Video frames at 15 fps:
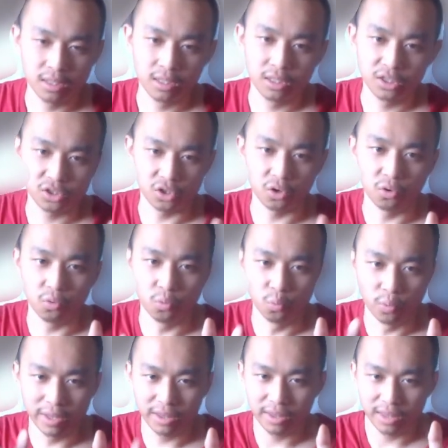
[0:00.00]
So
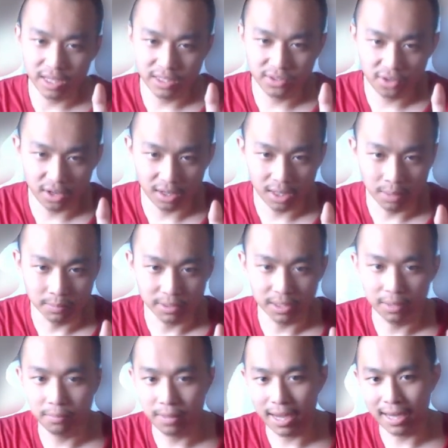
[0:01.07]
when this thought comes
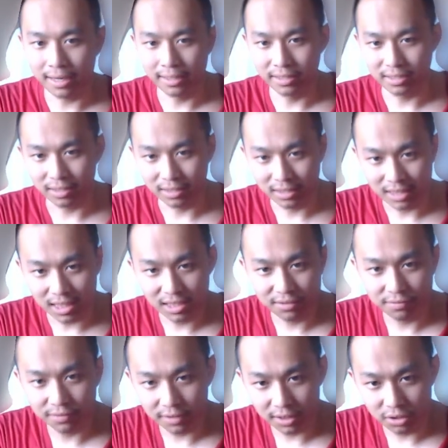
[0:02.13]
up and it
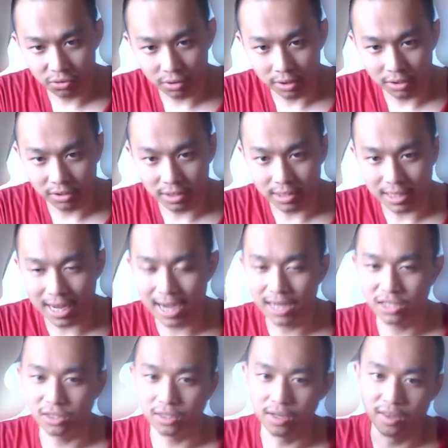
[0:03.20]
successfully triggers this action,